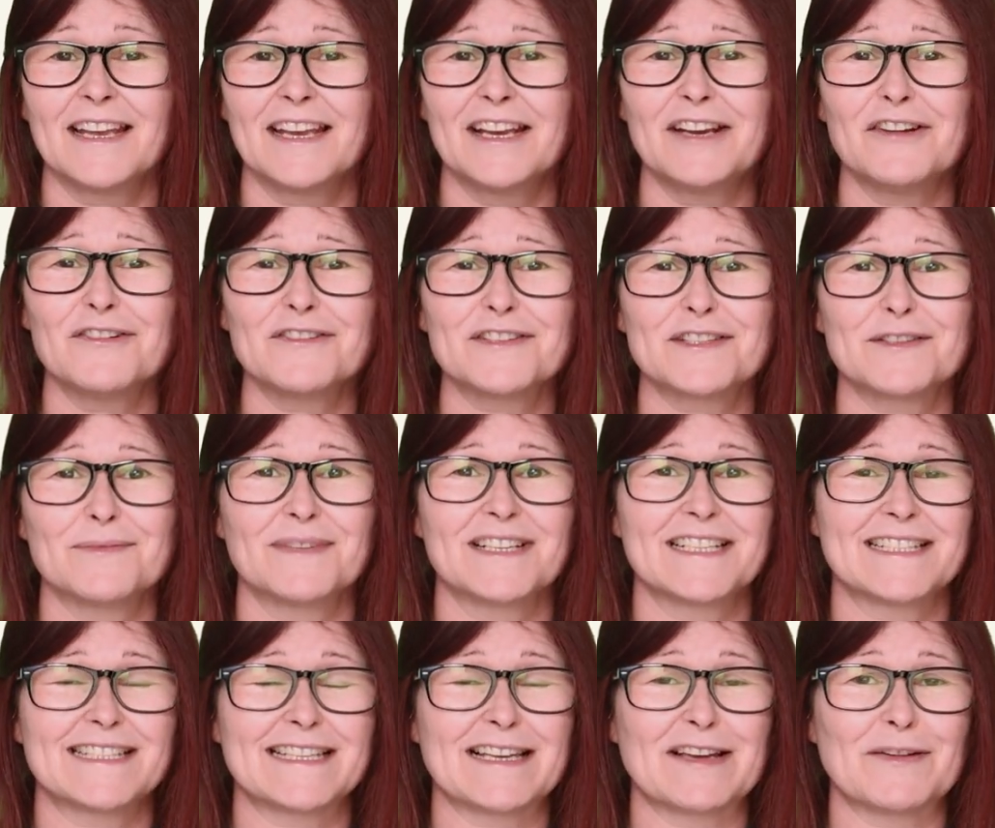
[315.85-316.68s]
Here are some
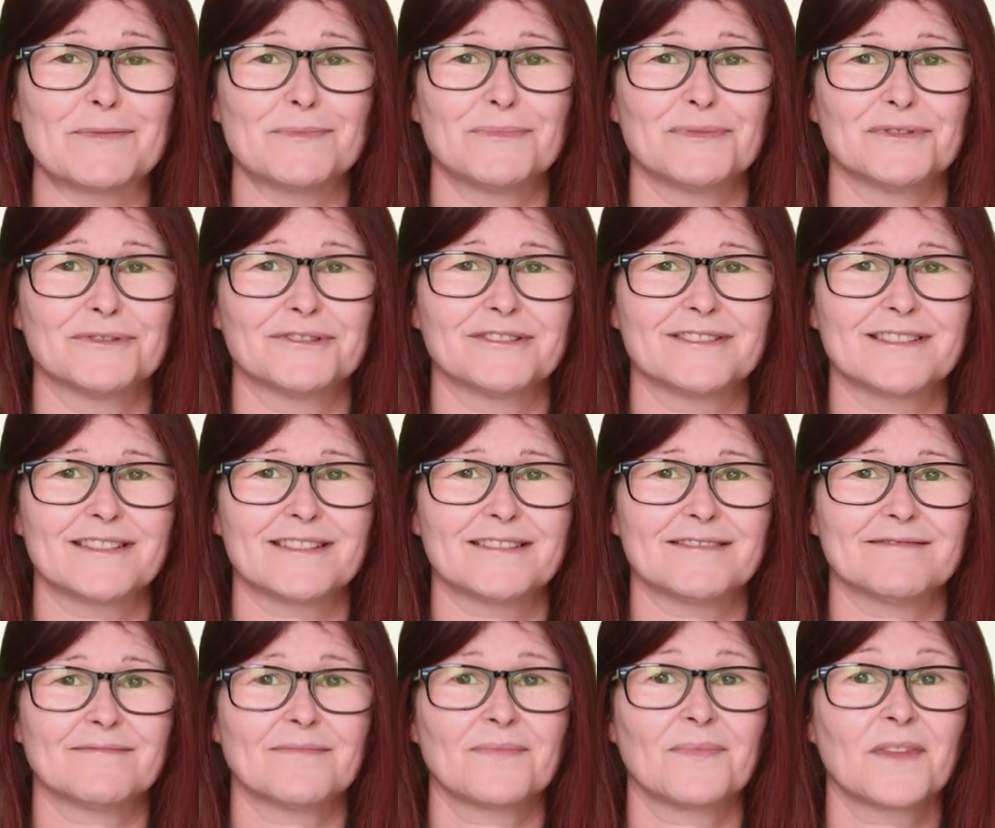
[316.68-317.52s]

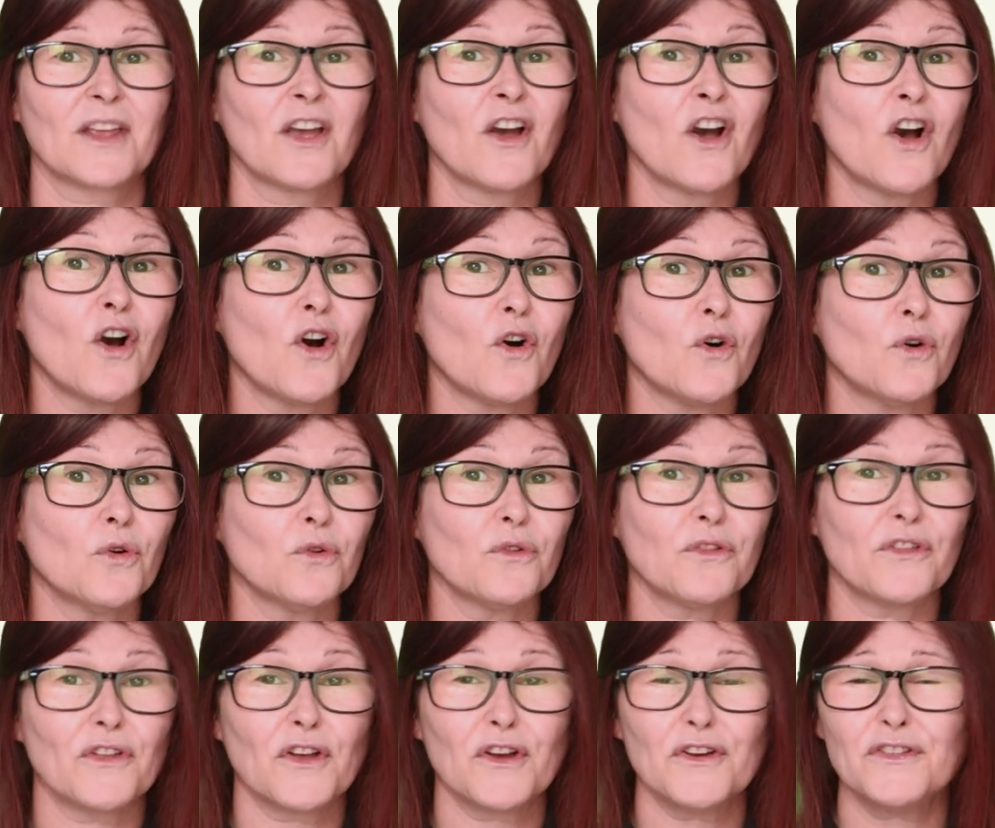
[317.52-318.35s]
examples.
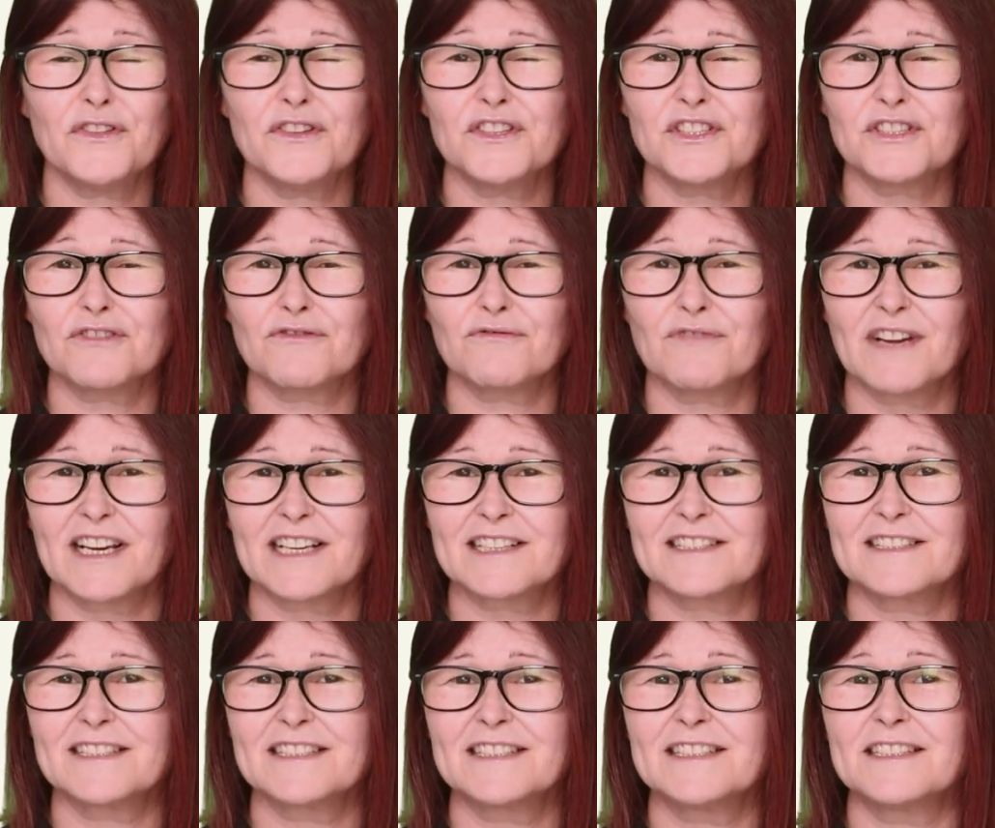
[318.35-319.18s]
Although the
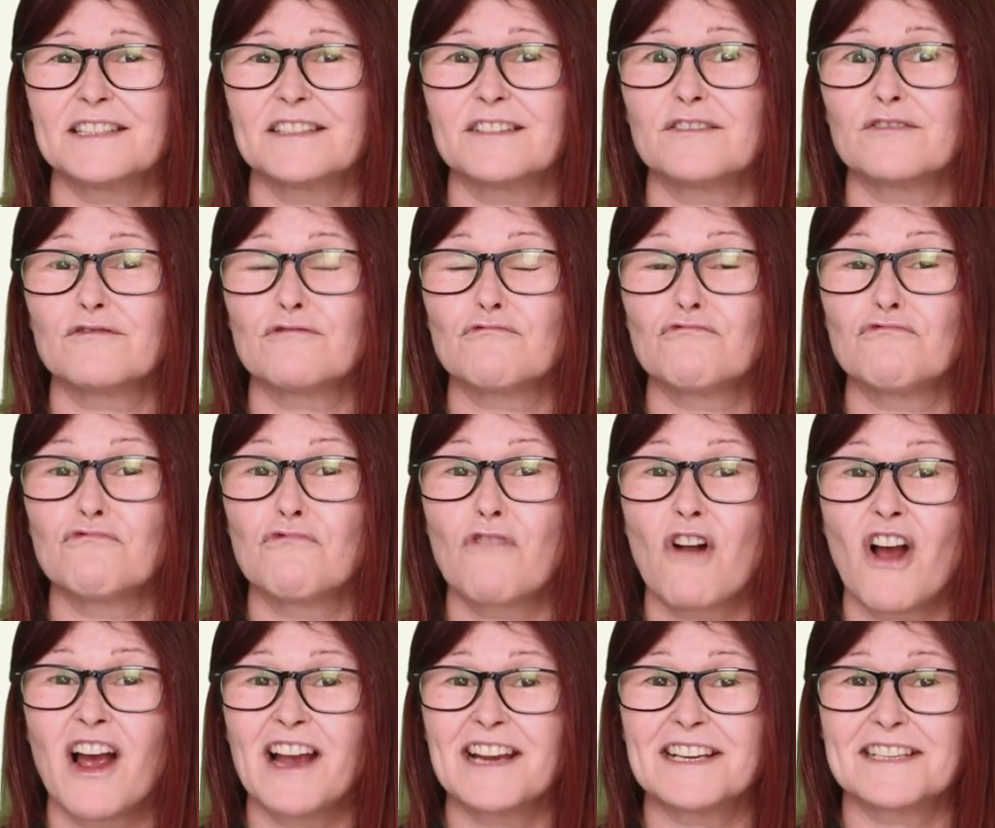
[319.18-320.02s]
director didn't
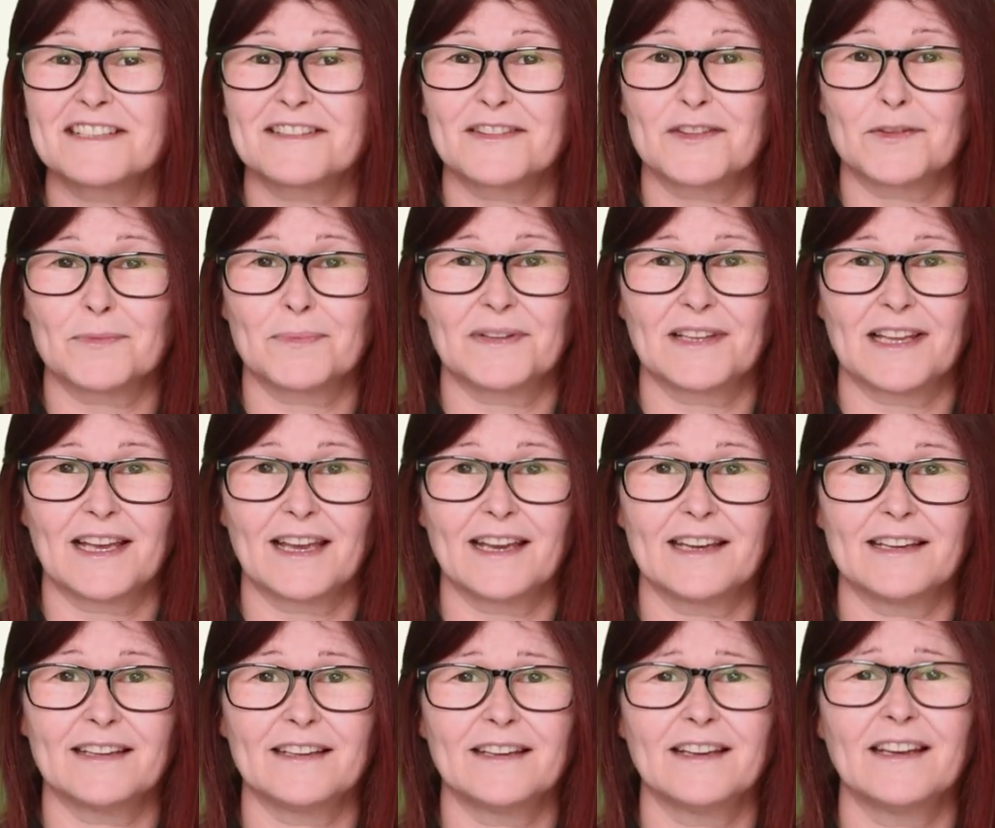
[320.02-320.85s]
write the
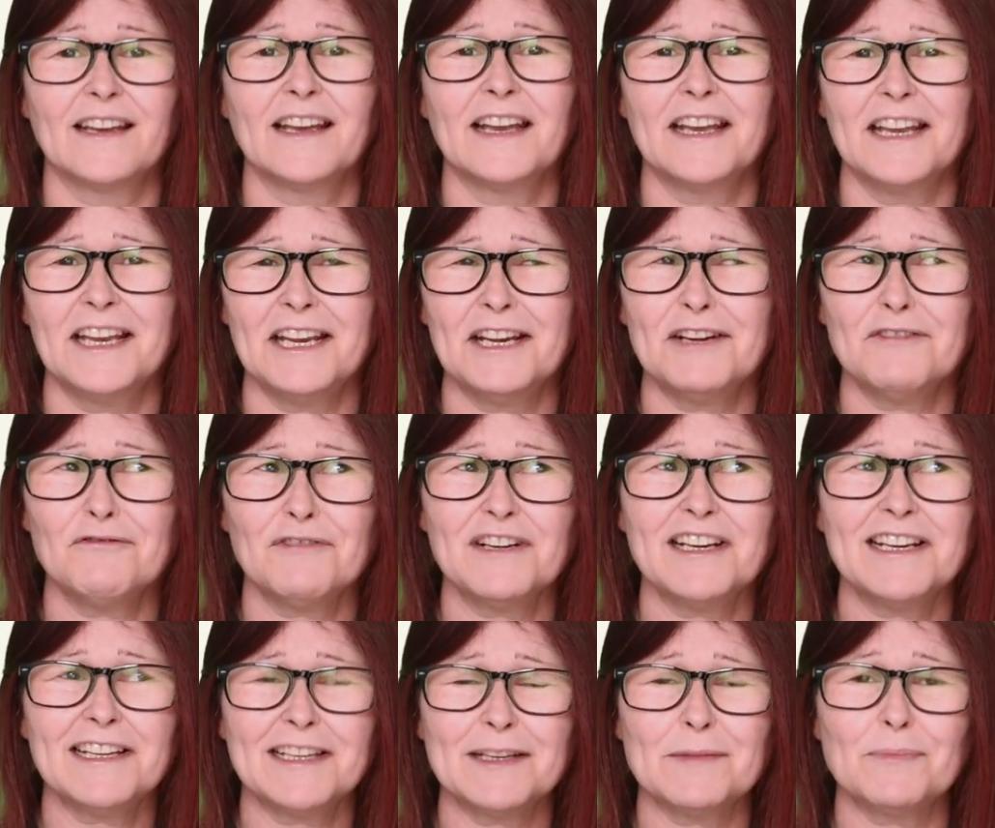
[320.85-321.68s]
play, he
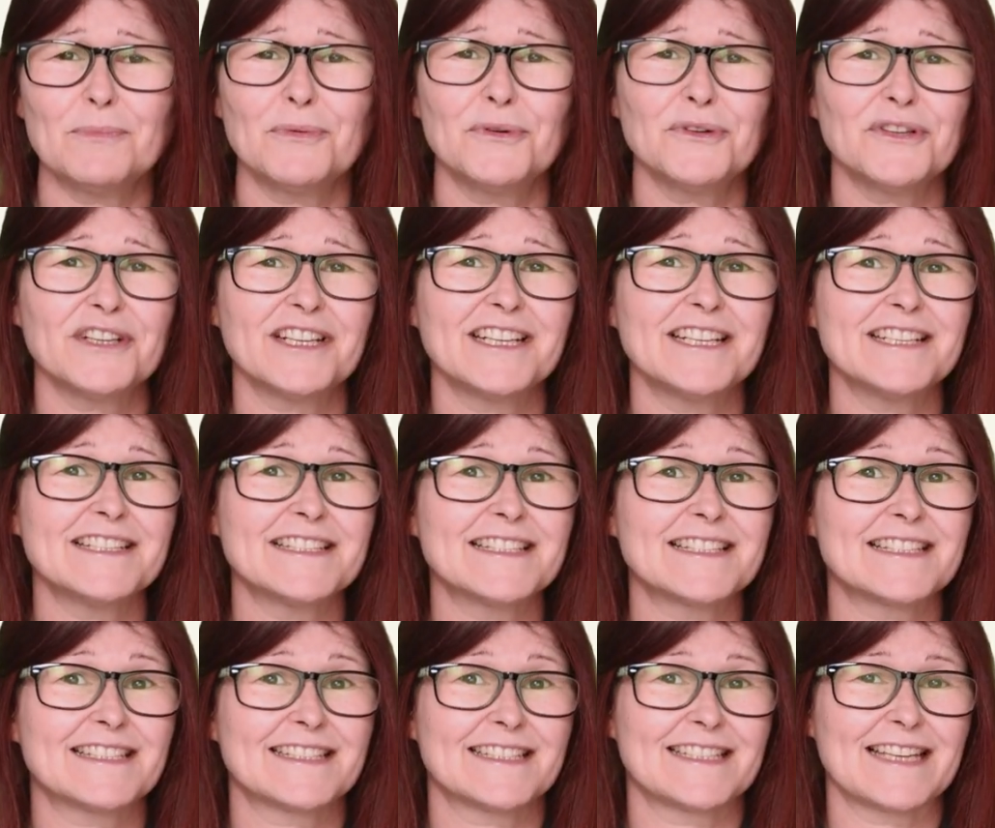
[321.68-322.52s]
really put
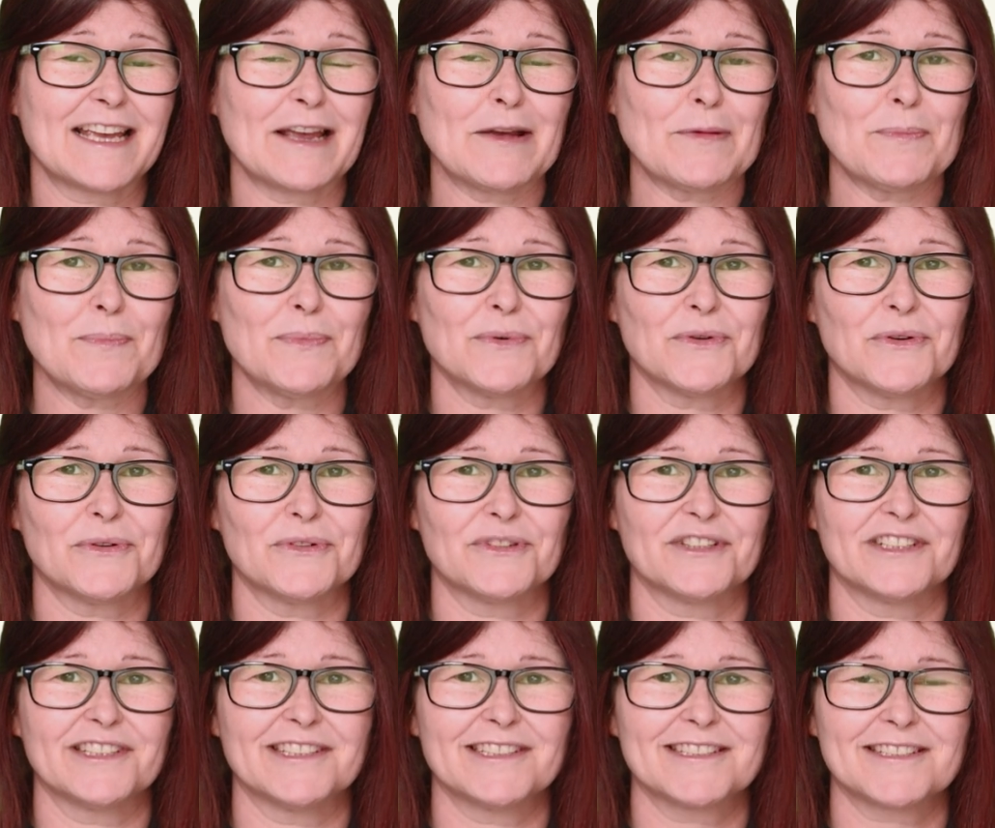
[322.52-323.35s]
his stamp
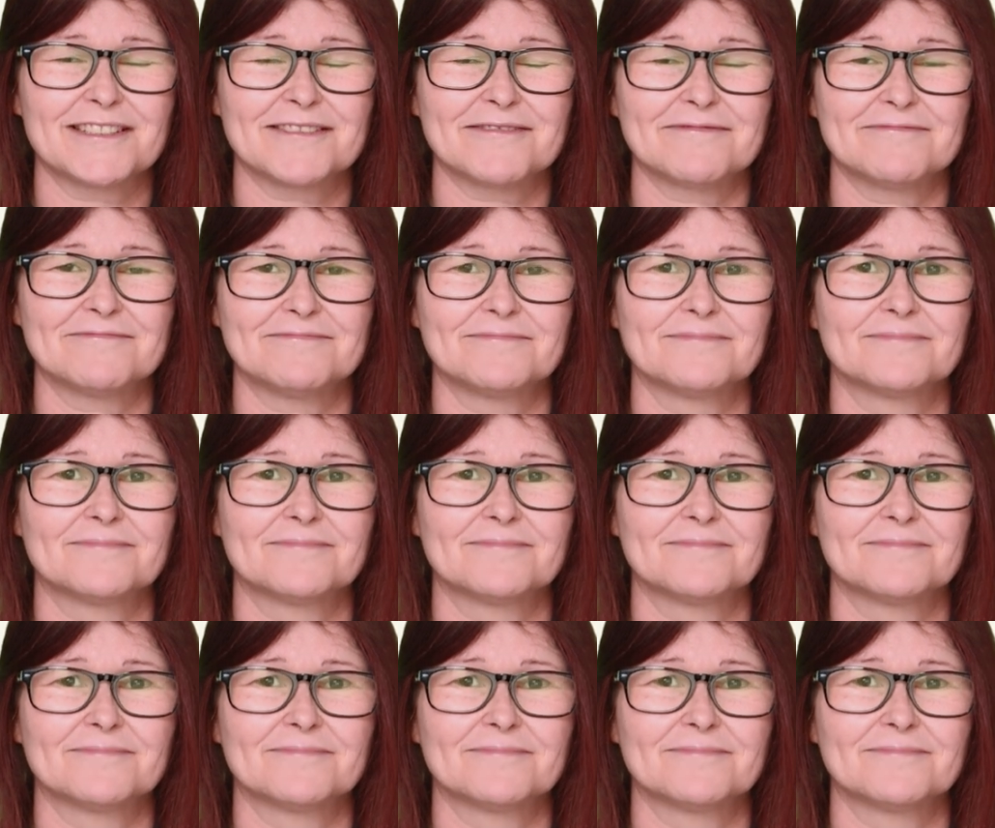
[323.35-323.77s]
on it.